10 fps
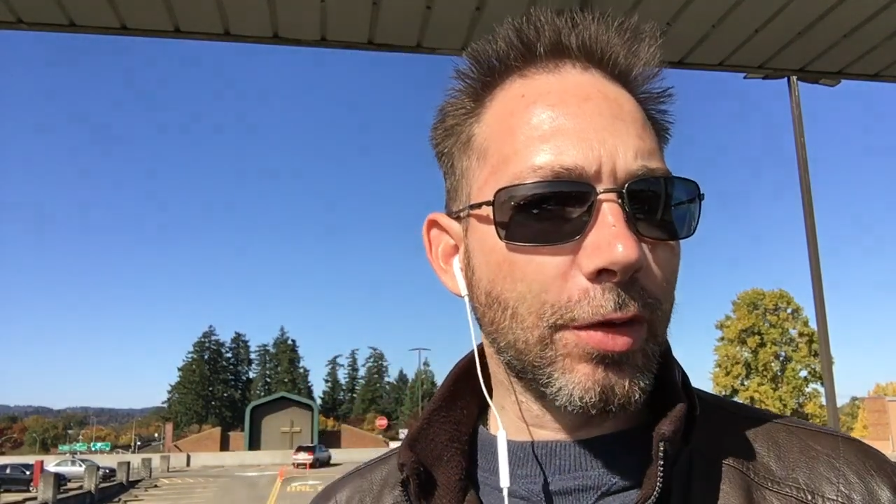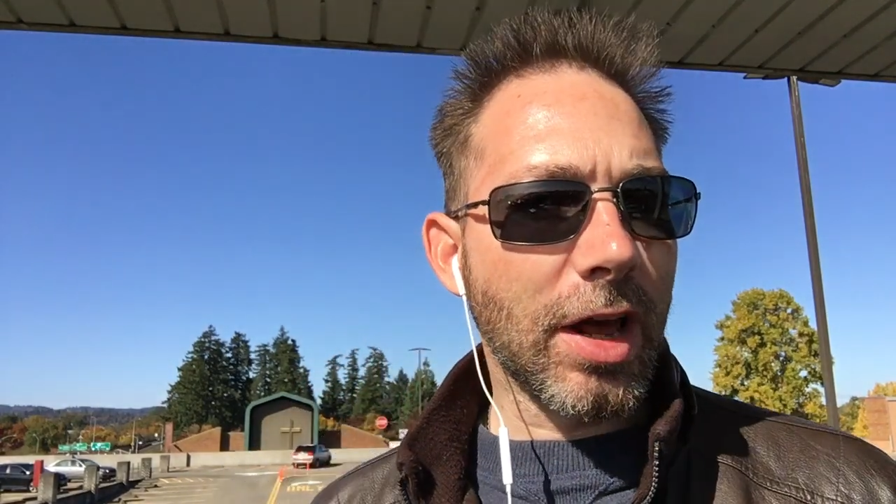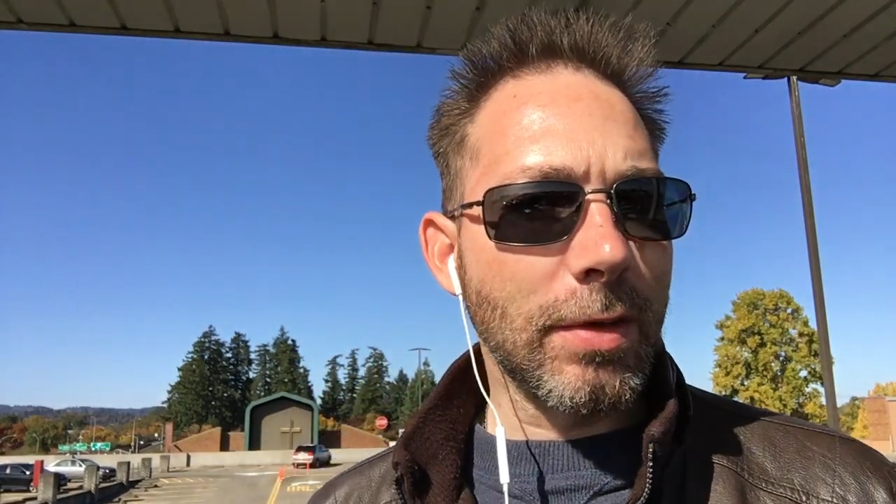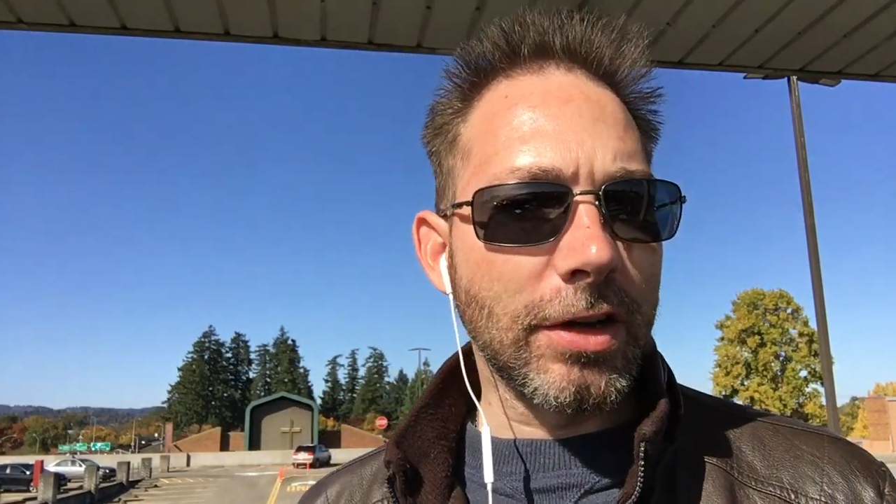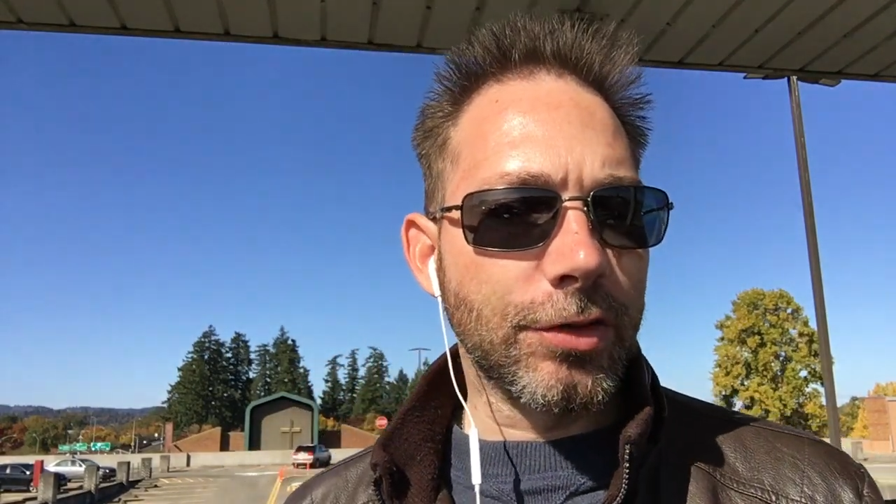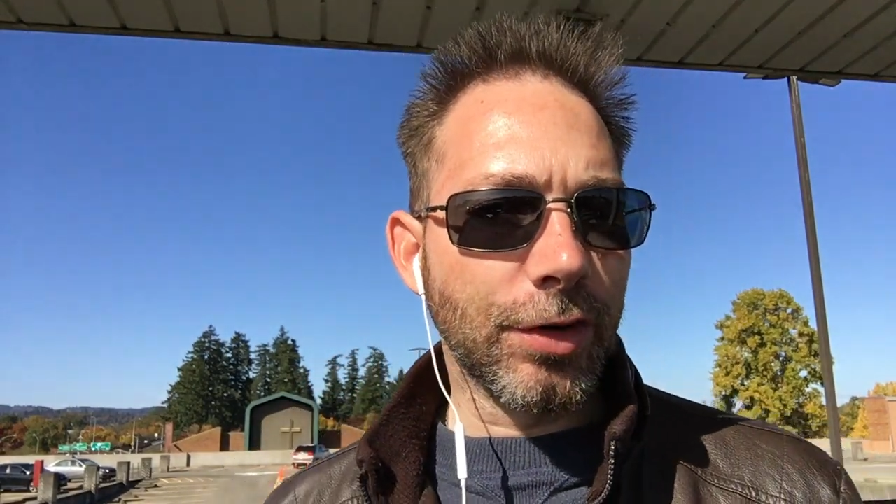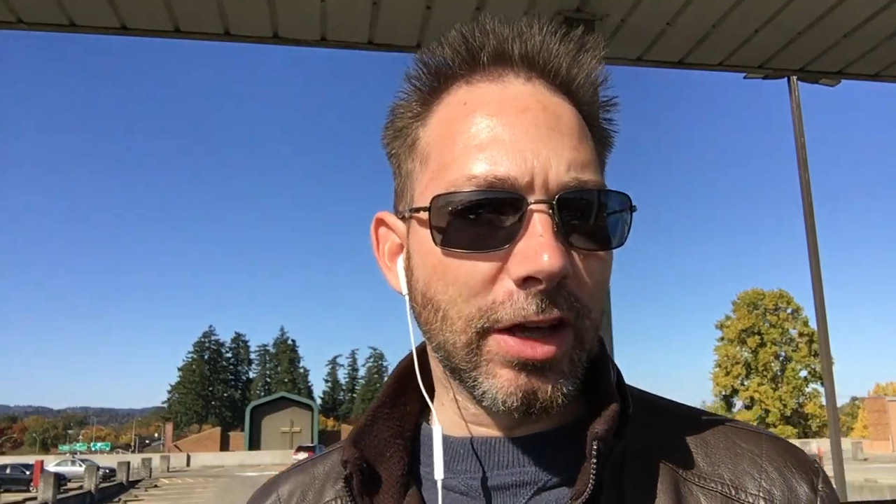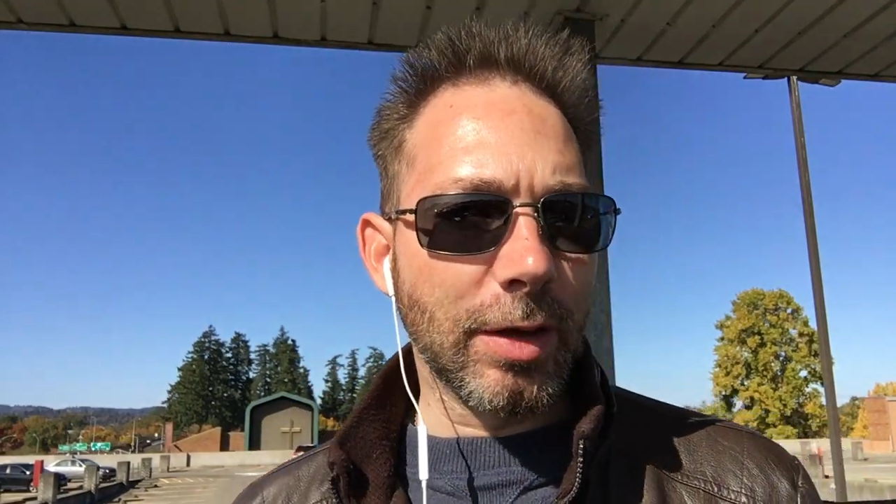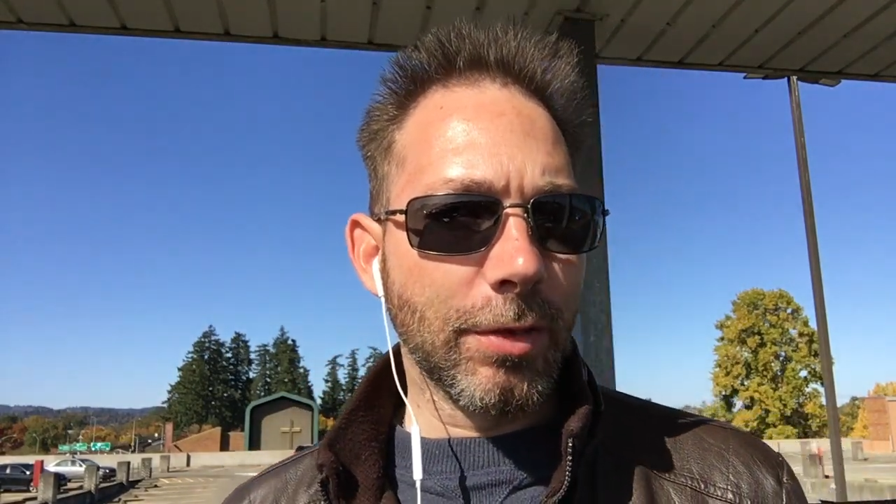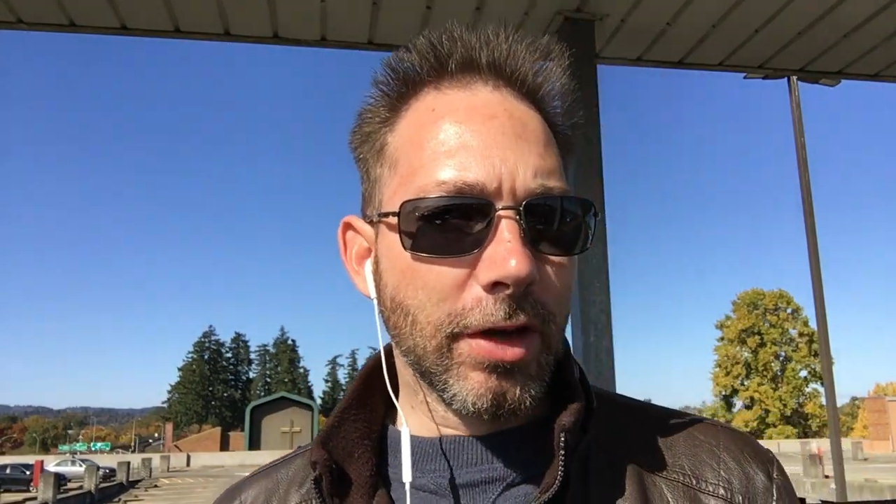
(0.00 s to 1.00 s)
when I'm in a
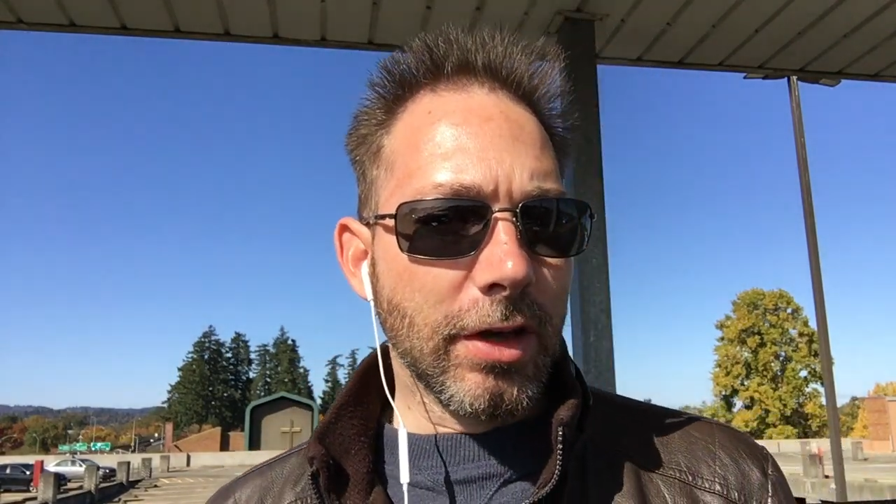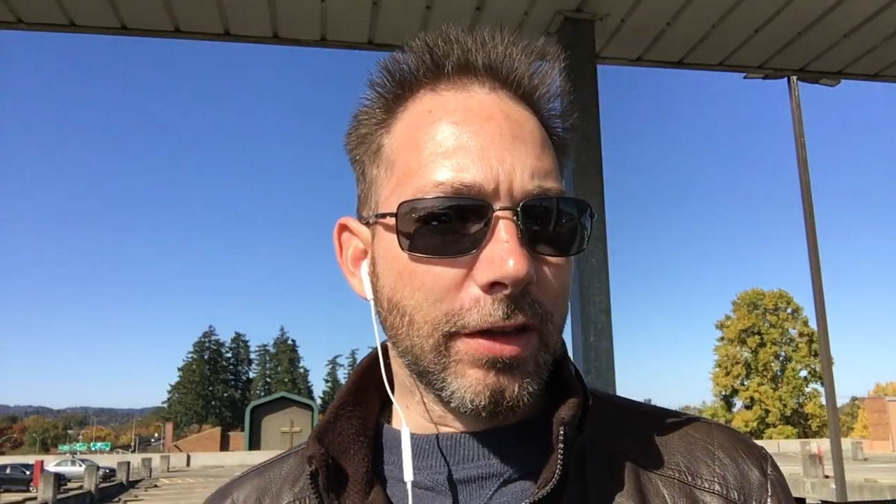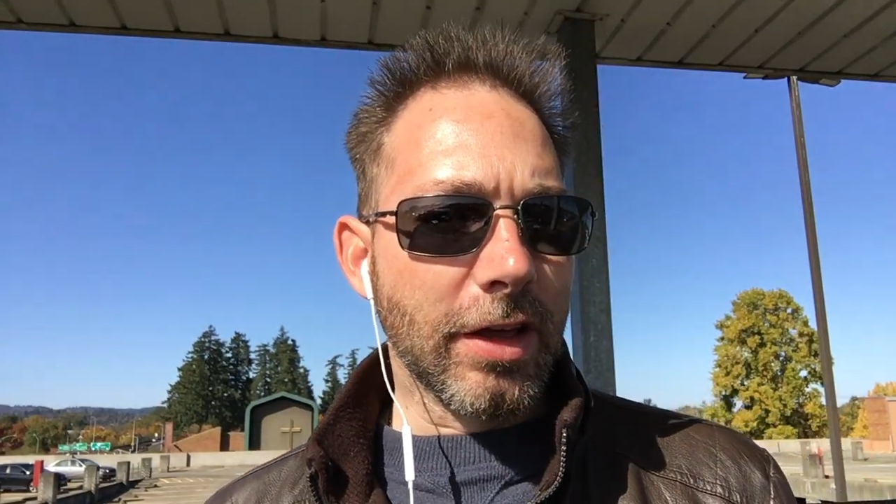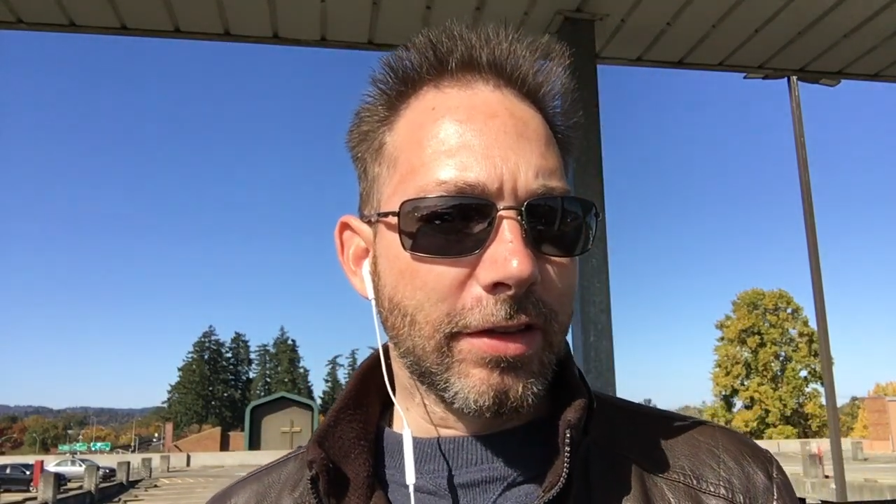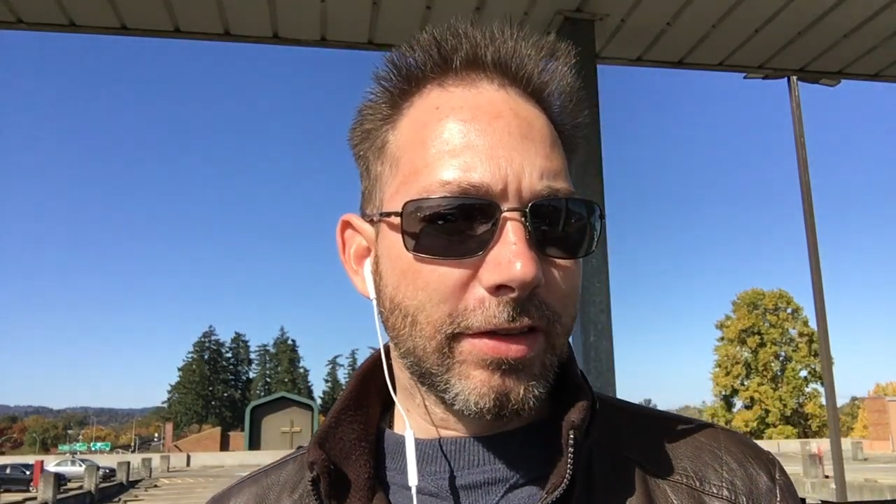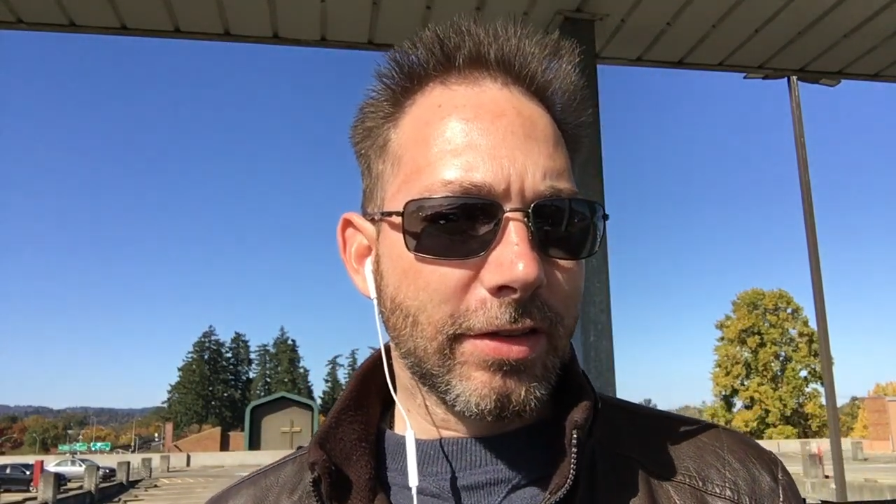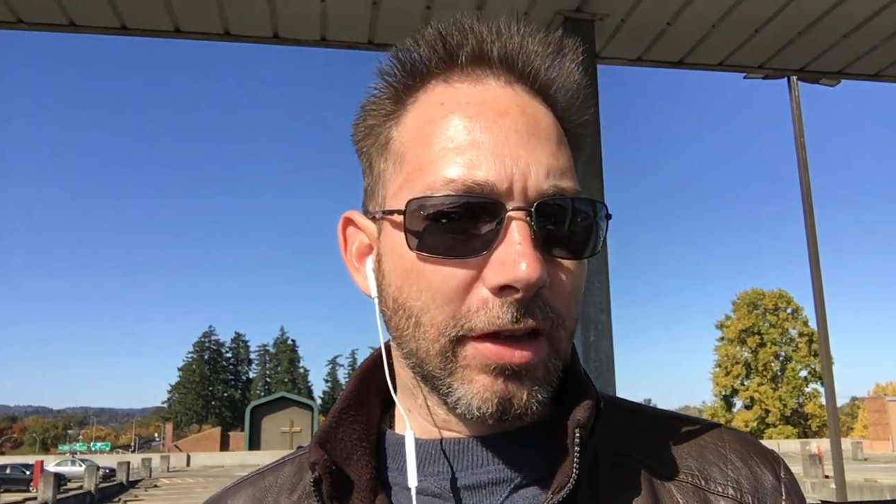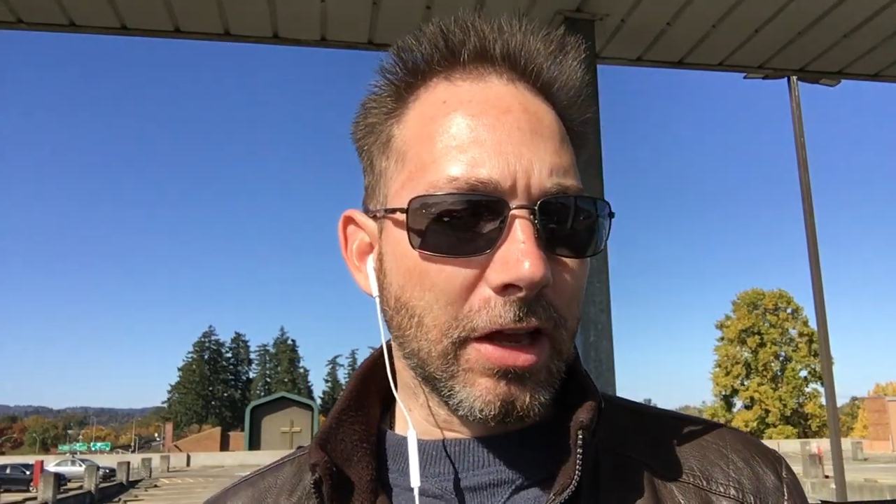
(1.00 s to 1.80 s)
dream that's